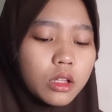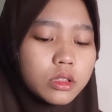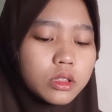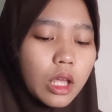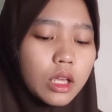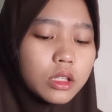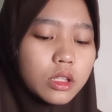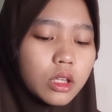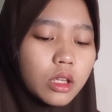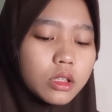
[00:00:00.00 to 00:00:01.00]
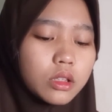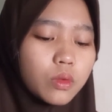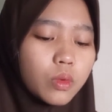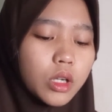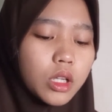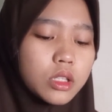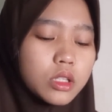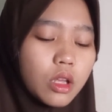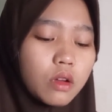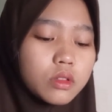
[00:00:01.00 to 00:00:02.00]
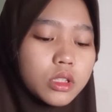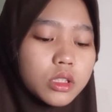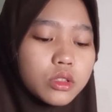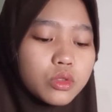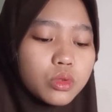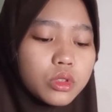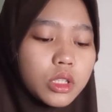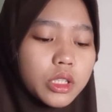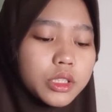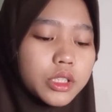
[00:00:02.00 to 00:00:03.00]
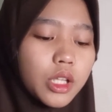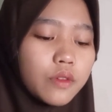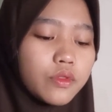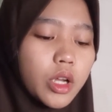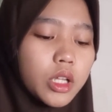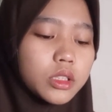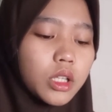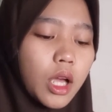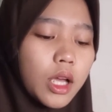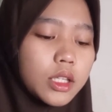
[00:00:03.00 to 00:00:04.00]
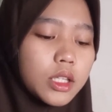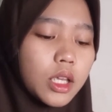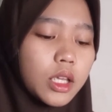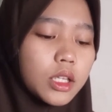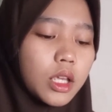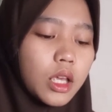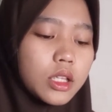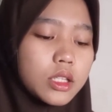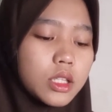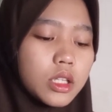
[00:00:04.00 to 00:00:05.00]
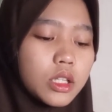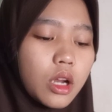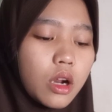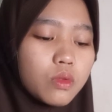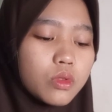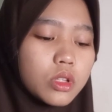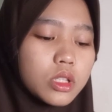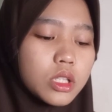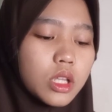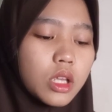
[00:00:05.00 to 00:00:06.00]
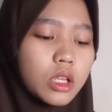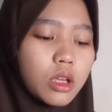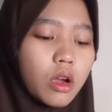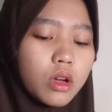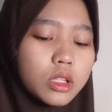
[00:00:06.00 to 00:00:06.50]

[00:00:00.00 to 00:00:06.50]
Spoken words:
like it were astounded to learn DFO and the IAAC now say all